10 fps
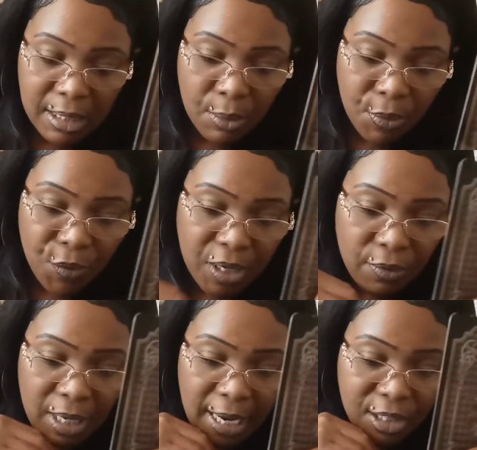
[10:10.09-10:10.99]
so within a
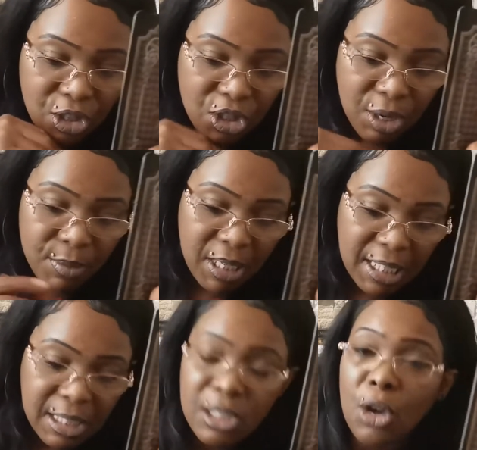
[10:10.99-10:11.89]
relationship you
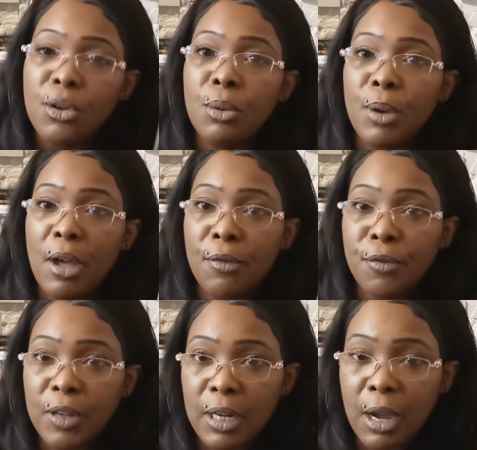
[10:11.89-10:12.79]
need to know your
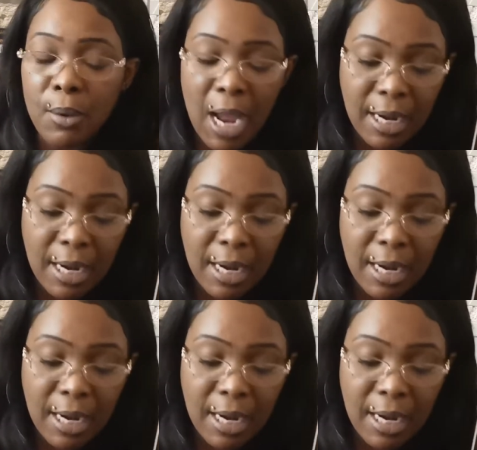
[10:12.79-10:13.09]
worth, you know,